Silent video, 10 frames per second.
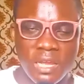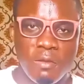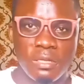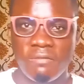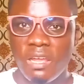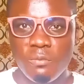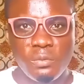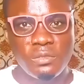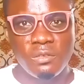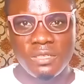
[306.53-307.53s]
Whatever you
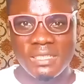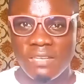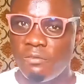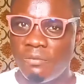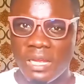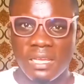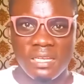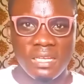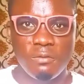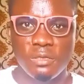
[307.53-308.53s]
put on the 7
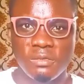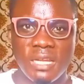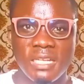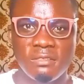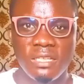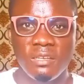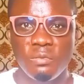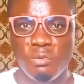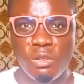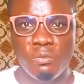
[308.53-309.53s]
back-end keywords will actually help
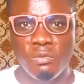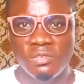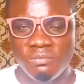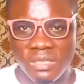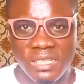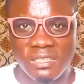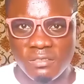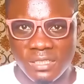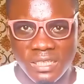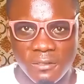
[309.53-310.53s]
you when your book begin to
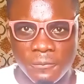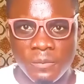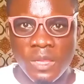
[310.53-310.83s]
sell.